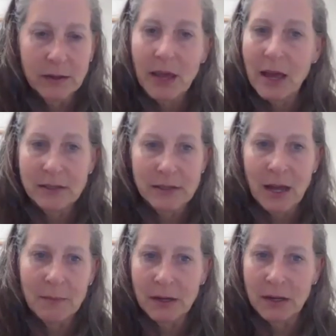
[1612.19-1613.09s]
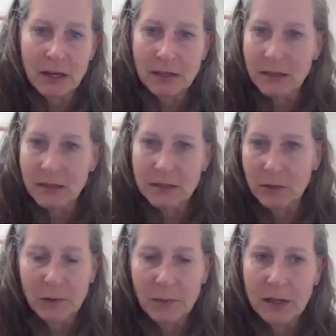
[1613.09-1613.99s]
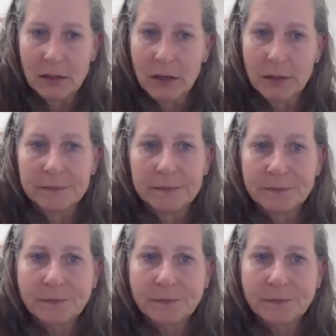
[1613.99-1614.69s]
That has not been an easy skill for me to learn.